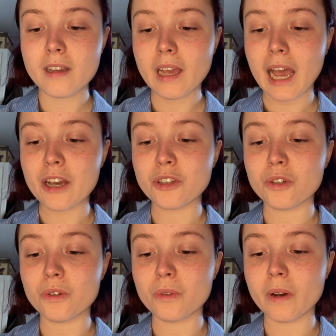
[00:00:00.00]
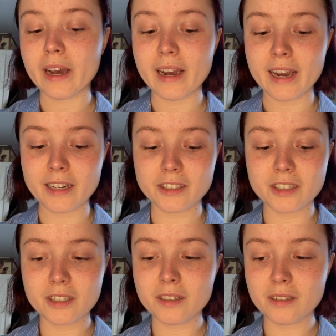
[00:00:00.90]
how you
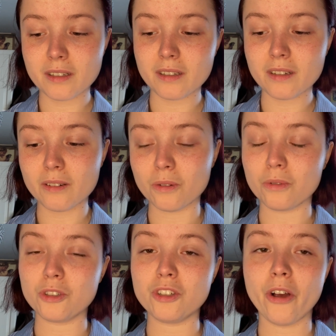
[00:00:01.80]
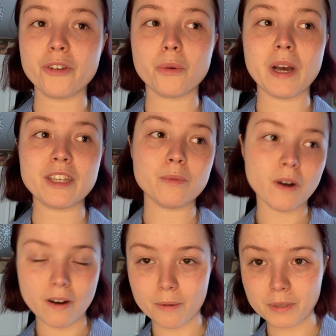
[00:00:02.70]
act or you know the way you
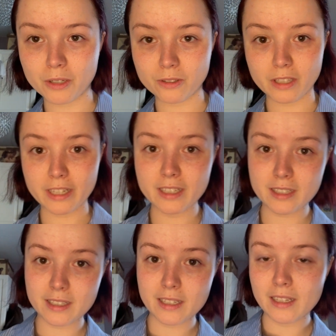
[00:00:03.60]
are because of this.